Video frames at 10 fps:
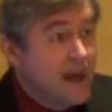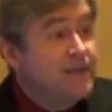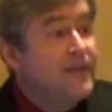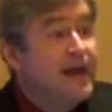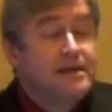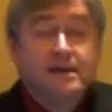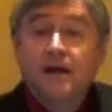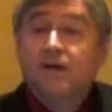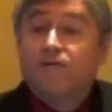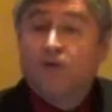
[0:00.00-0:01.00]
and then
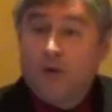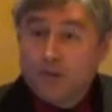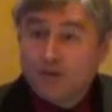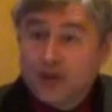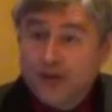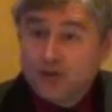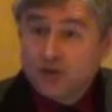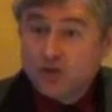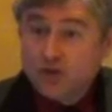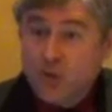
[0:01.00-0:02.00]
formal change
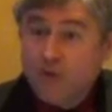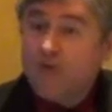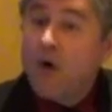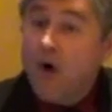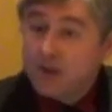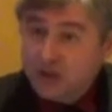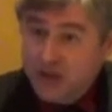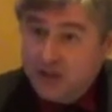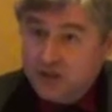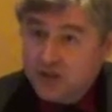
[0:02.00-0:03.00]
control for all
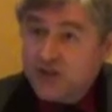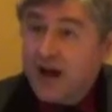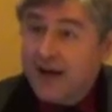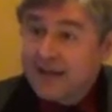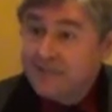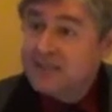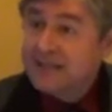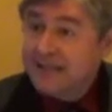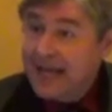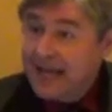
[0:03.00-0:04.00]
changes to items
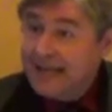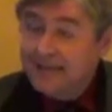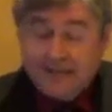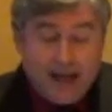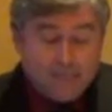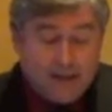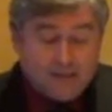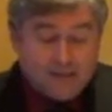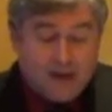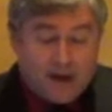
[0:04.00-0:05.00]
contained in that
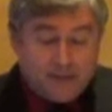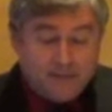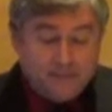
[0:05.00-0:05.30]
baseline.